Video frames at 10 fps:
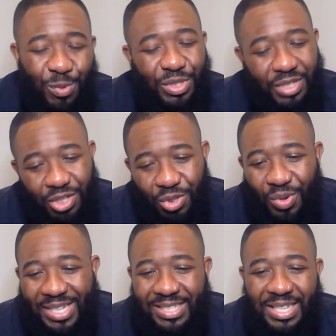It was such a
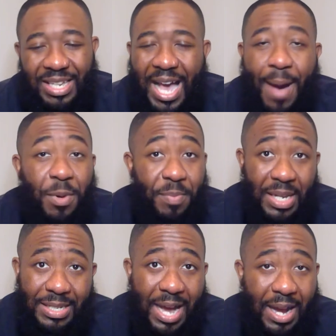great scene. I'm a
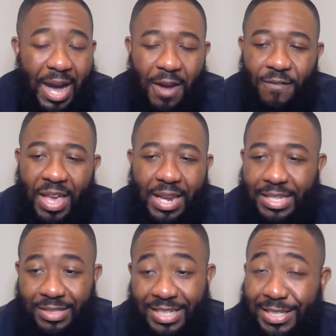big Doc Ock fan.
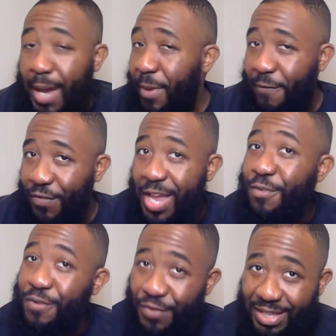He's he's not my
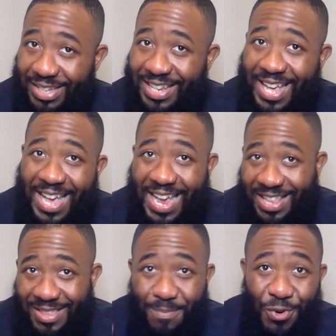favorite villain
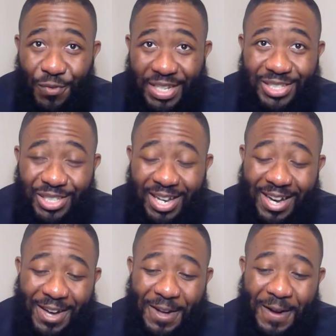in the movies uh,
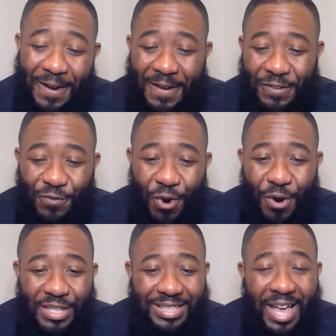uh, as
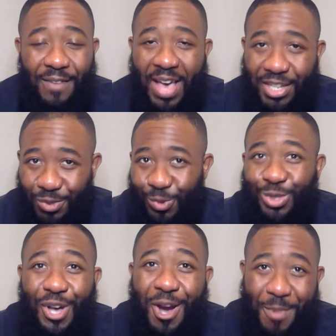far as live action. We'll
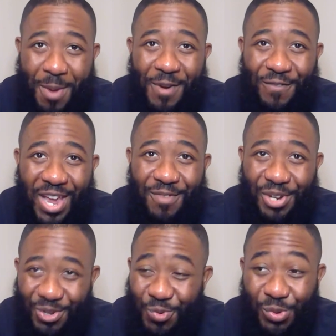talk about my favorite
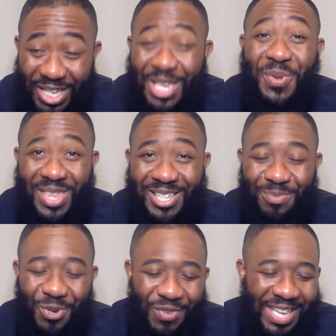and who killed this
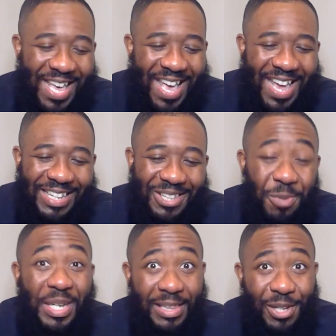movie in a
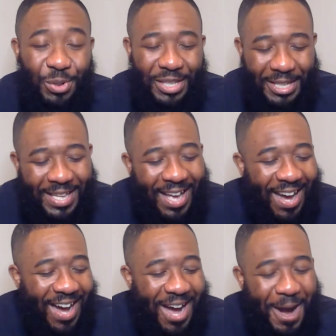little bit, literally.
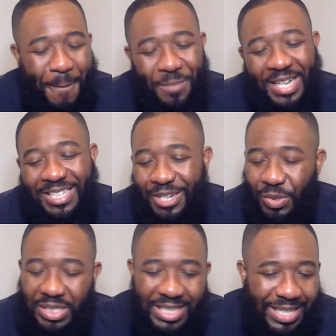Uh, but, you know,
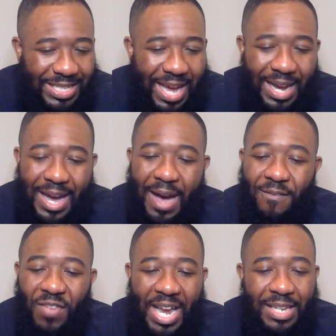seeing Doc
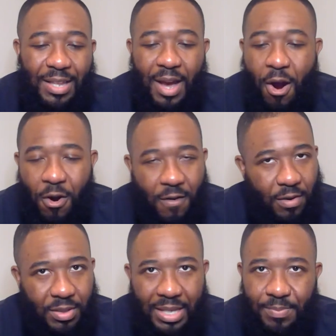Ock fighting
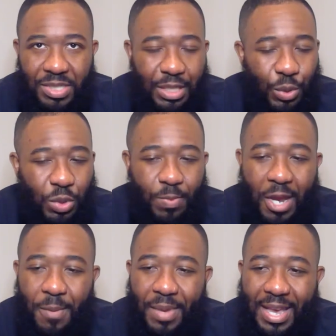our M C U
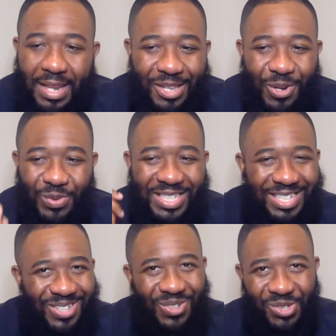Spider-Man, you know,
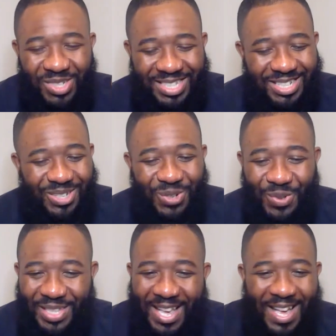tentacles on
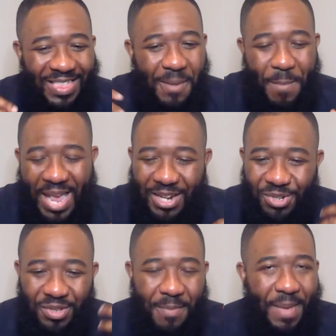tentacles, the
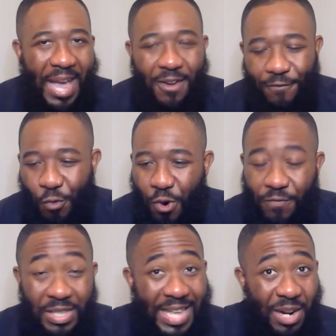banter, the back and forth,
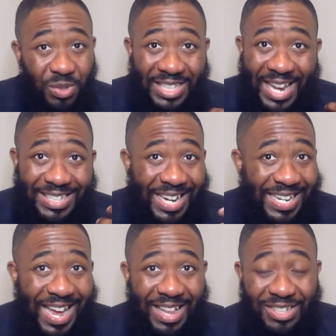the nanotech
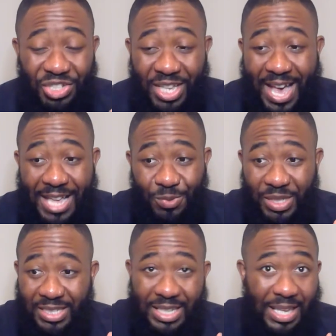technology as we
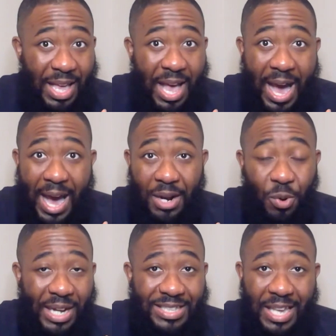see
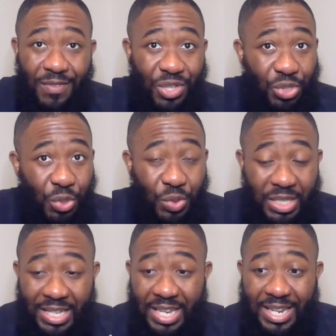Otto Octavius
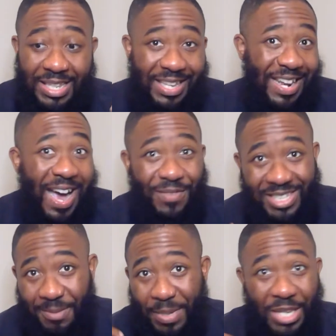using it, and then
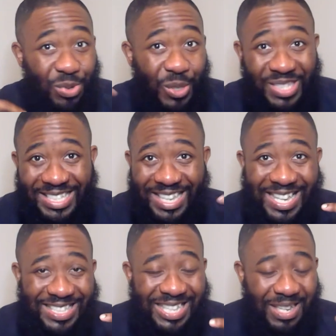obviously Peter uses
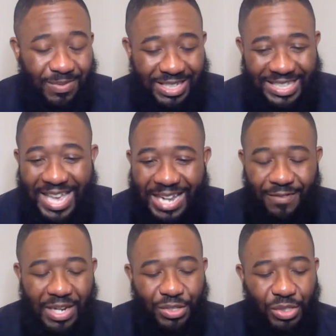against him to
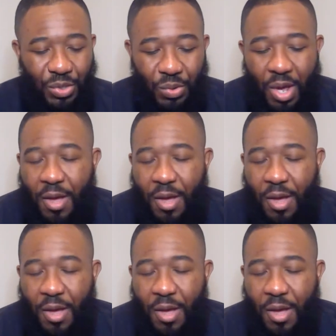deactivate his suit.